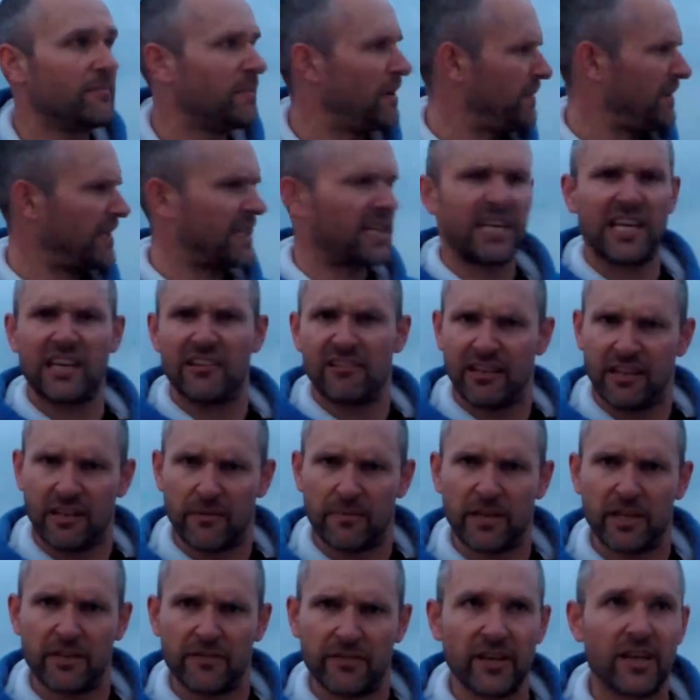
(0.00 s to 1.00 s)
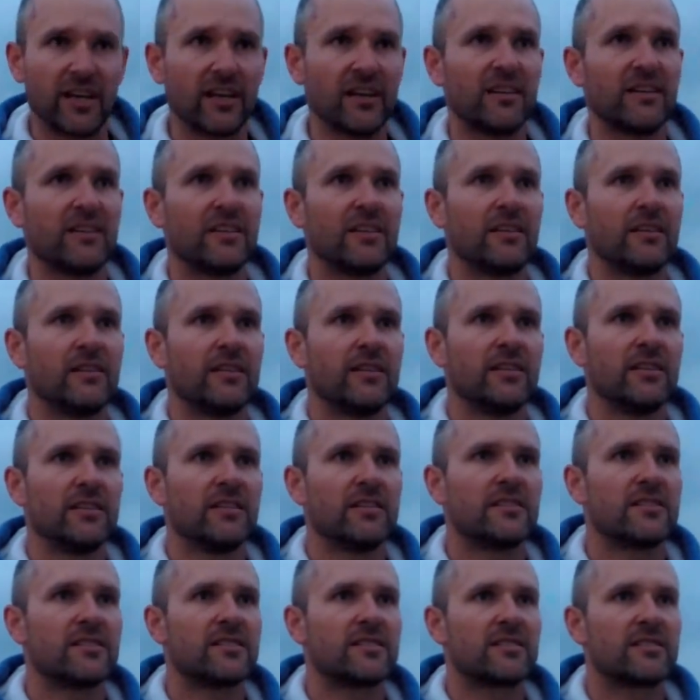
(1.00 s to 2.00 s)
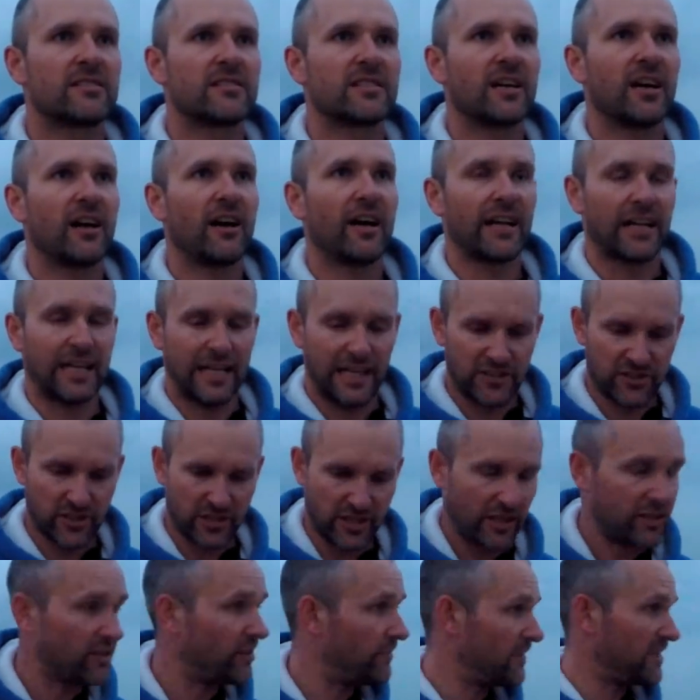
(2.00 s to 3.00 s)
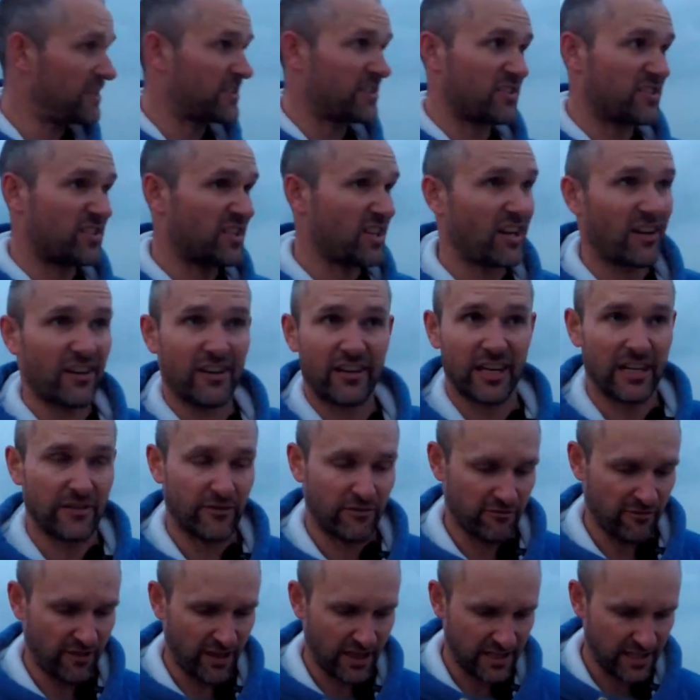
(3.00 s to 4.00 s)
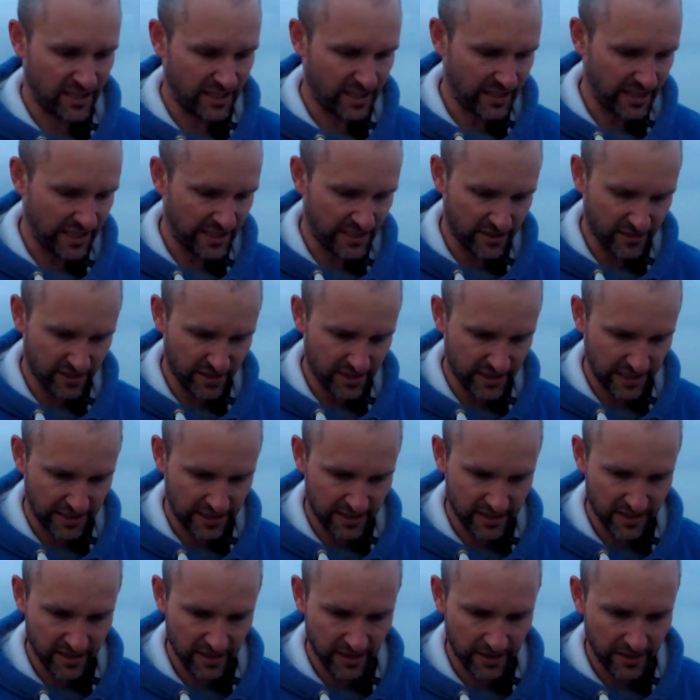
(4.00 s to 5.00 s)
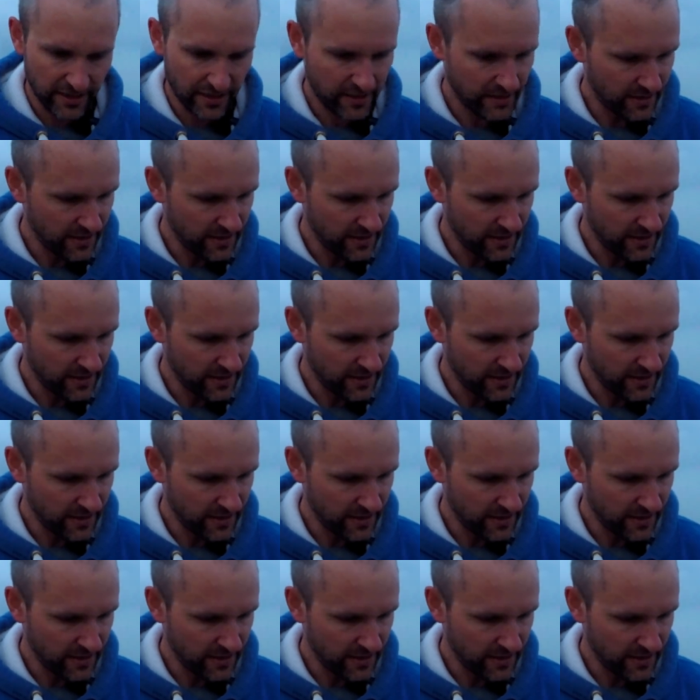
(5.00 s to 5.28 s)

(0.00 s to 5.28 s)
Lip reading: You might be able to hear a little bit of a tidal action going on, but it's just turning over right in the edge at the state of tide.